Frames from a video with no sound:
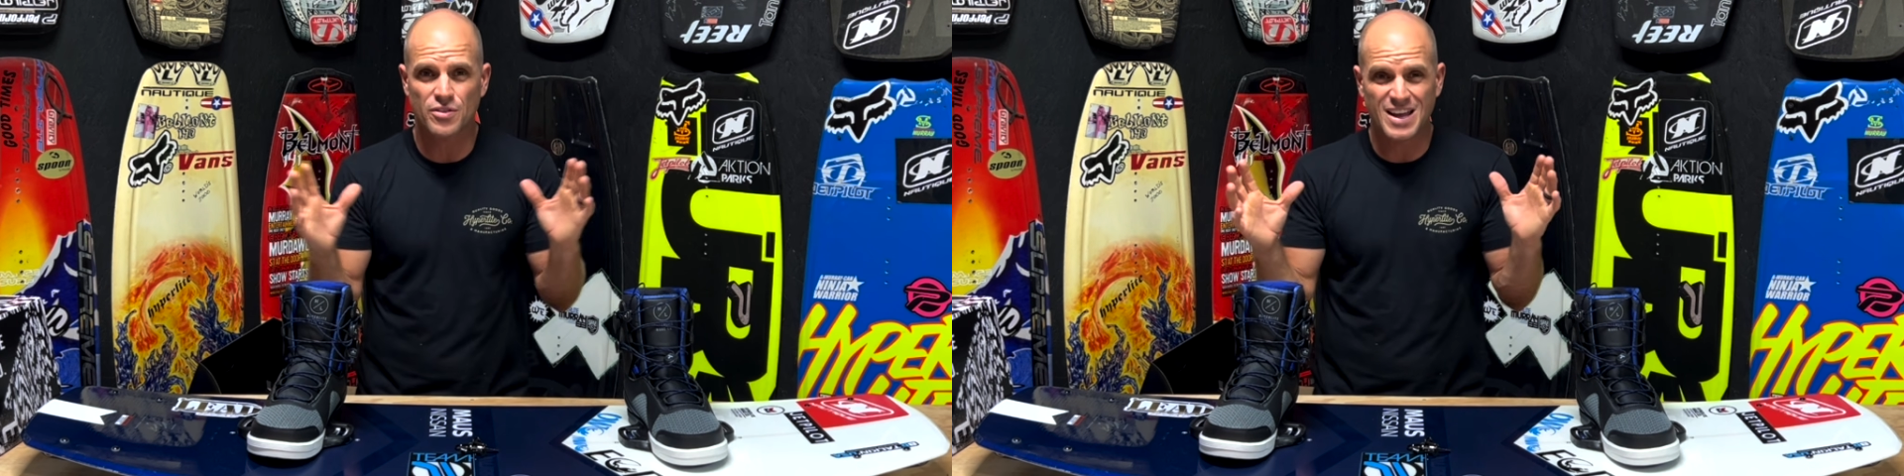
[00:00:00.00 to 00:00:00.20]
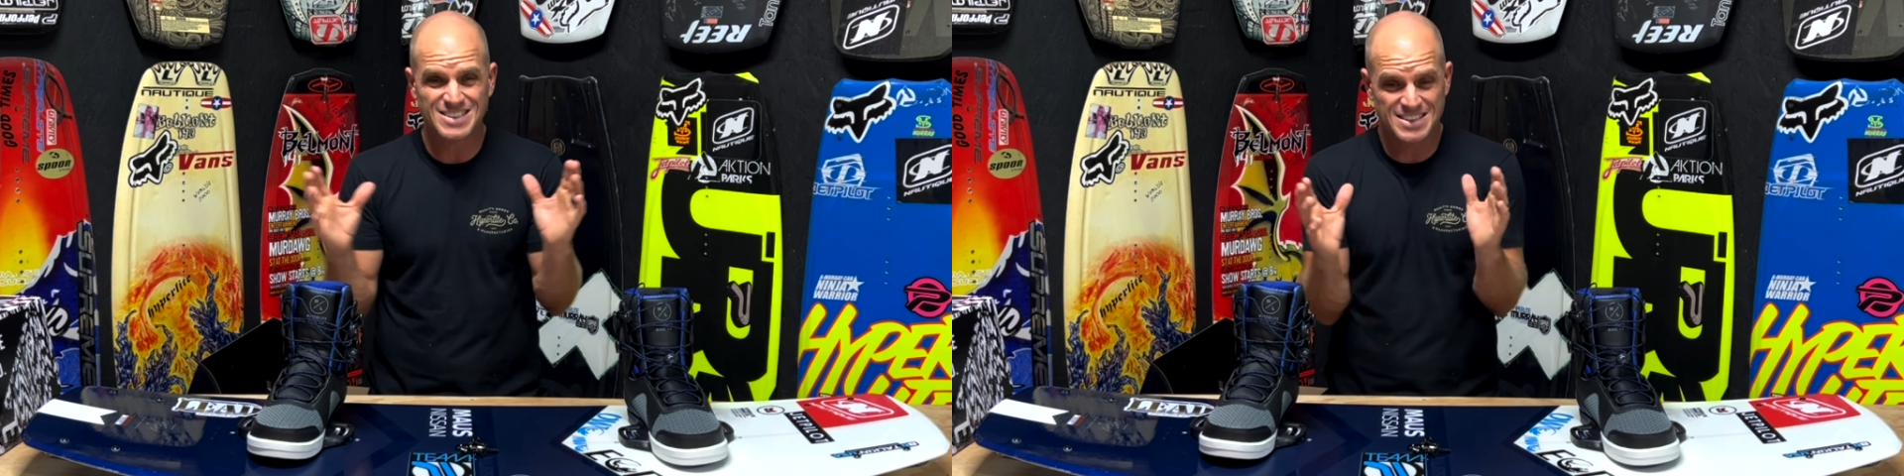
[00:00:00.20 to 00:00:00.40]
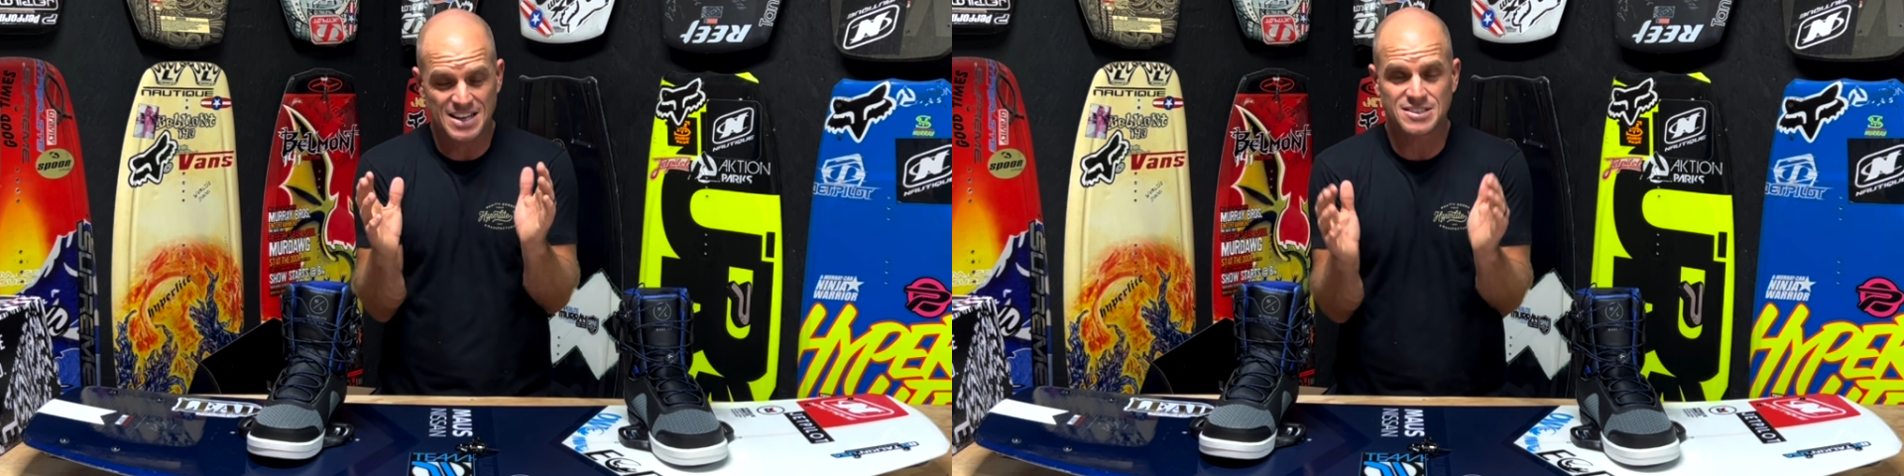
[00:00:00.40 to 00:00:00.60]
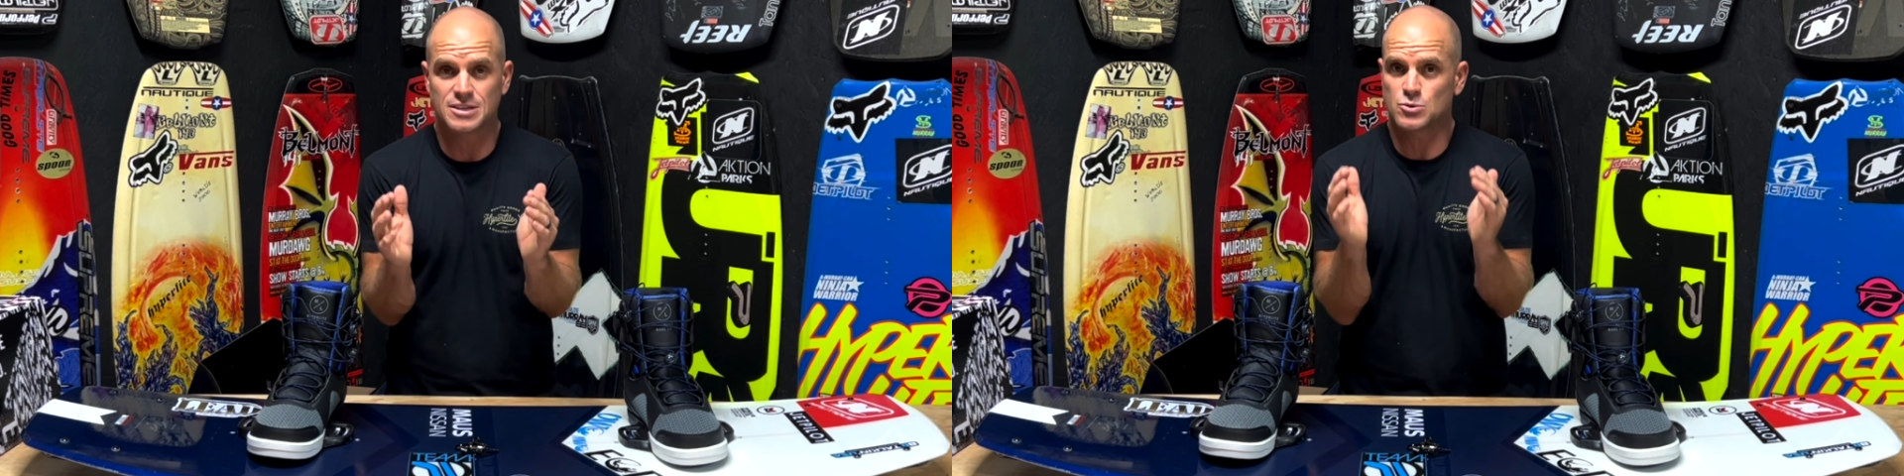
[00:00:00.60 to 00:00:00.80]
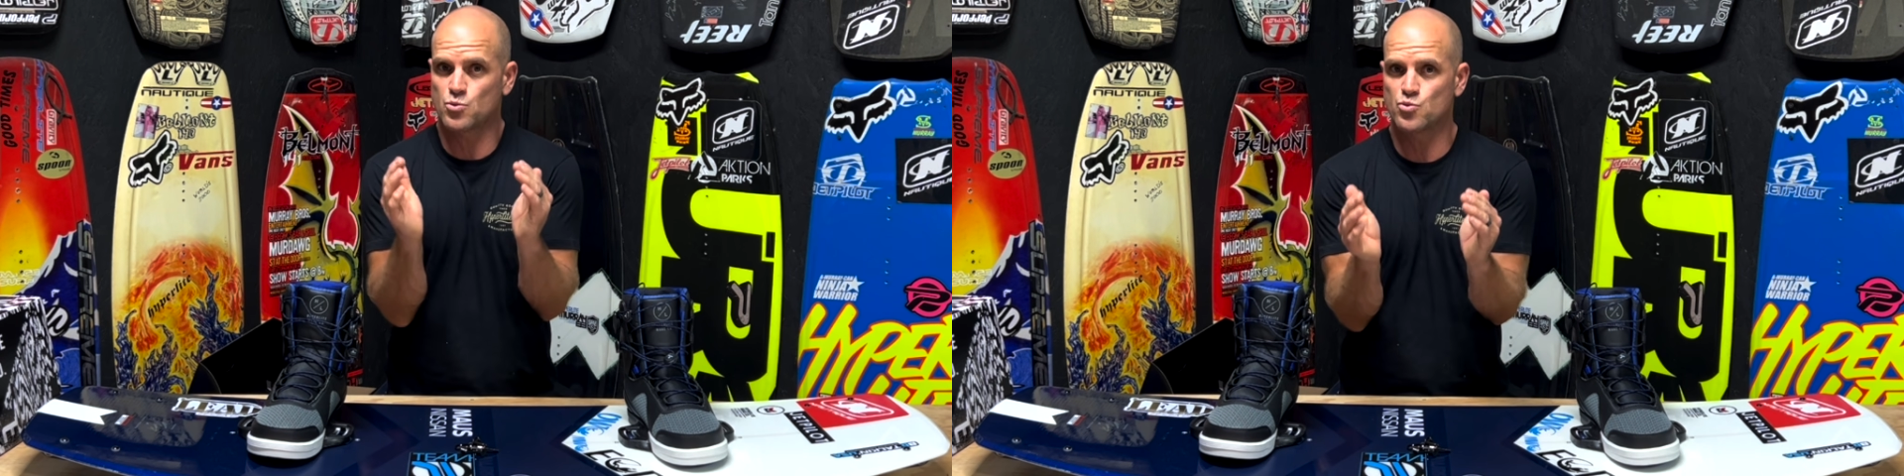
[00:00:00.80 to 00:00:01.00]
that stance
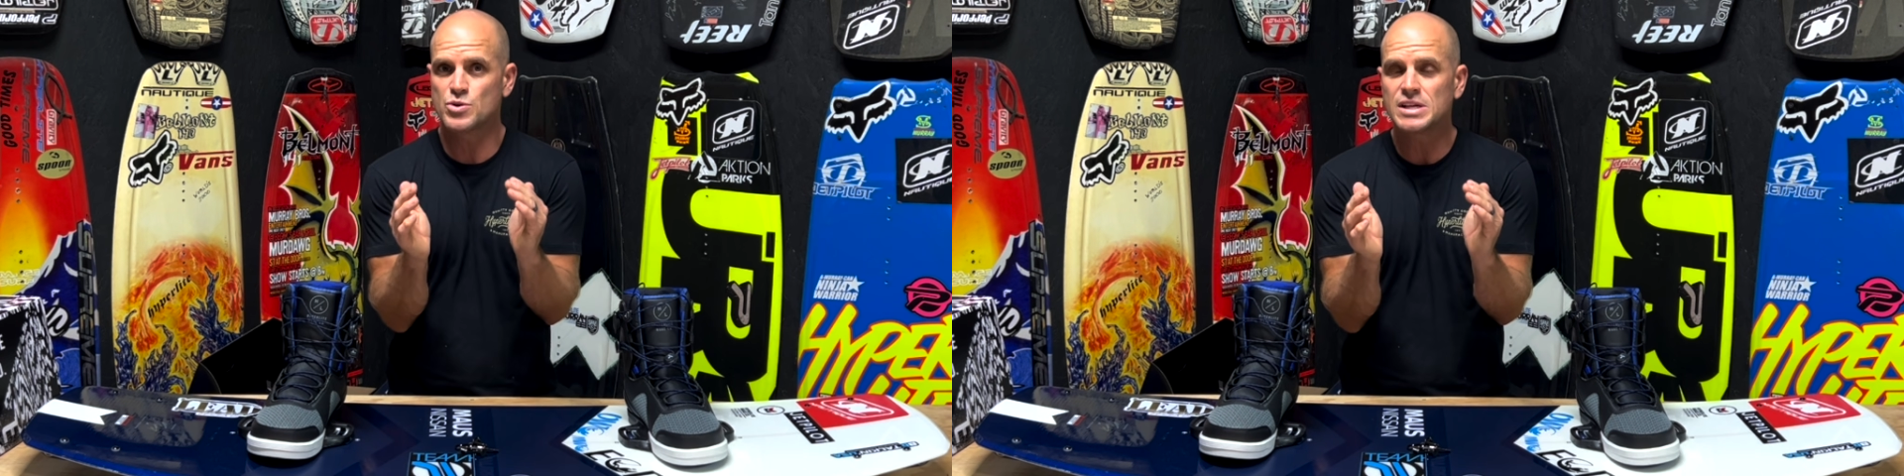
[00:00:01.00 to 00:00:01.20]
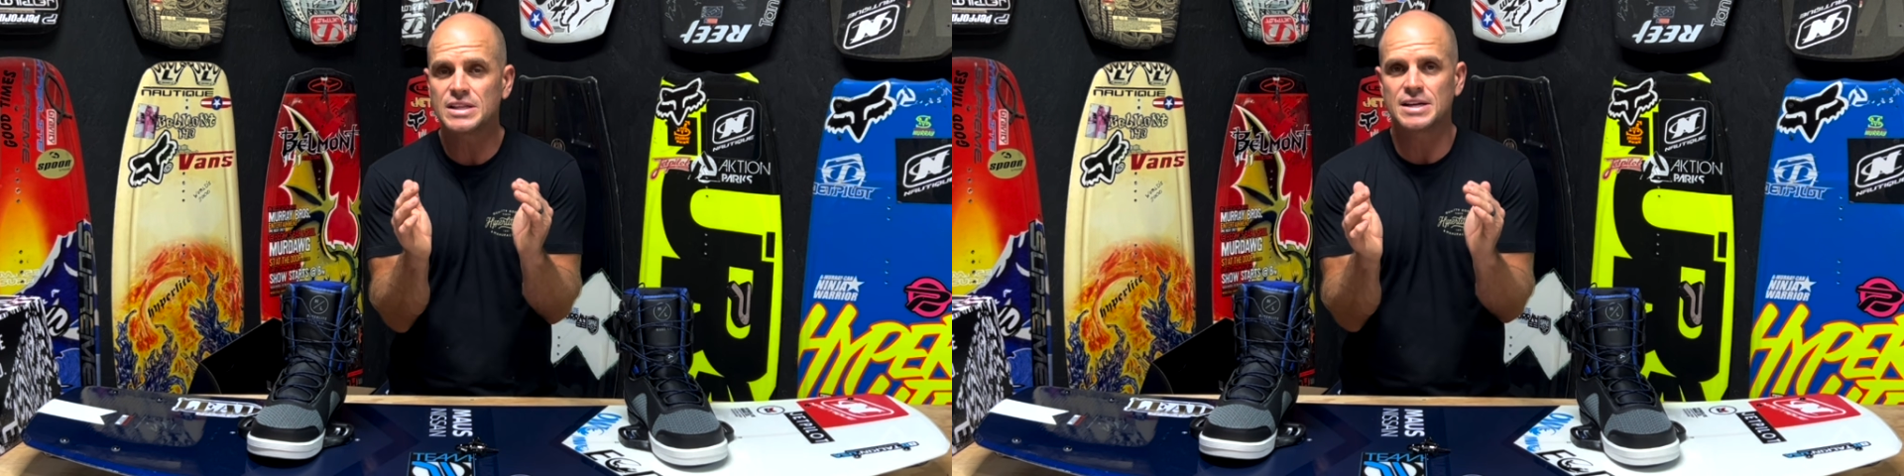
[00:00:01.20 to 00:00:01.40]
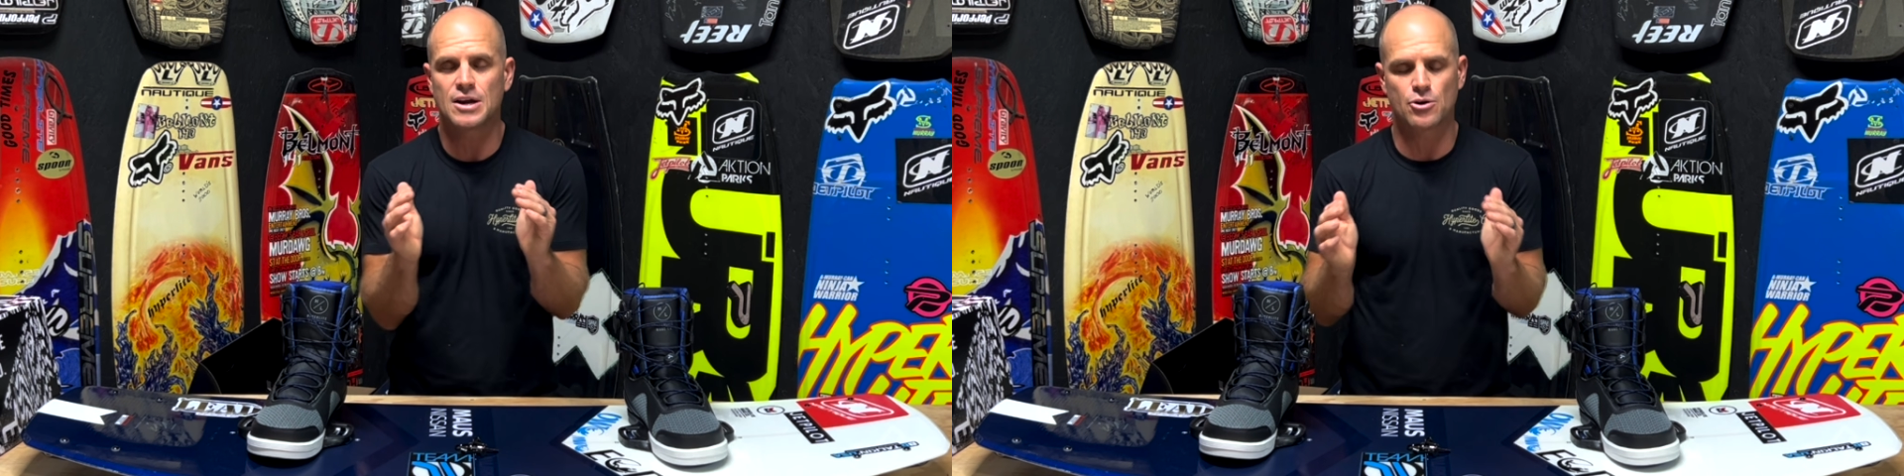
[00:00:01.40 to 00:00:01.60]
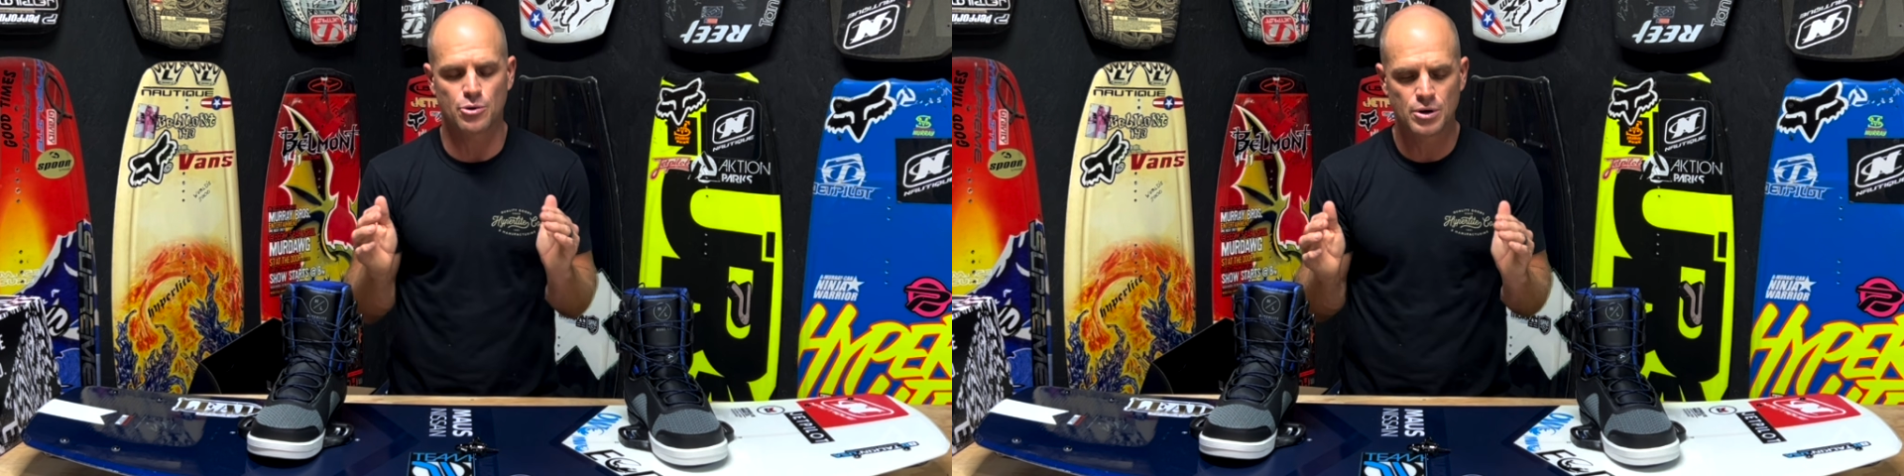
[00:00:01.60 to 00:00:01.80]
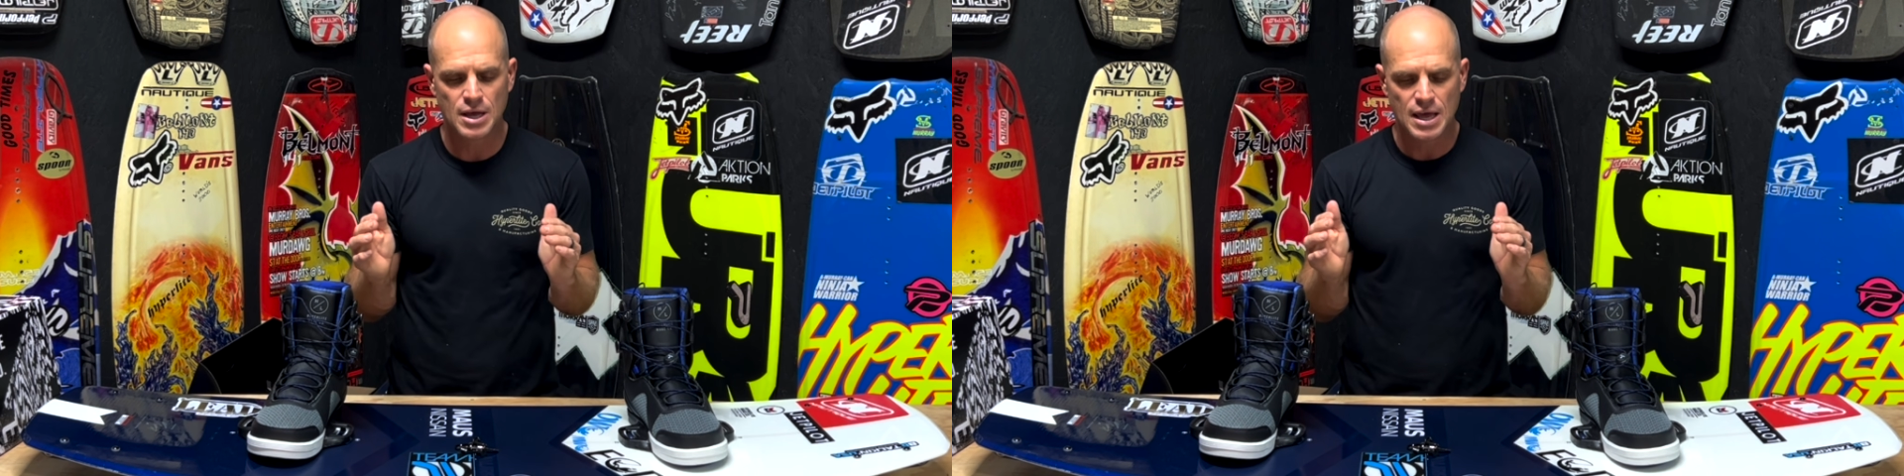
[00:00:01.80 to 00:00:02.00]
gets really narrow.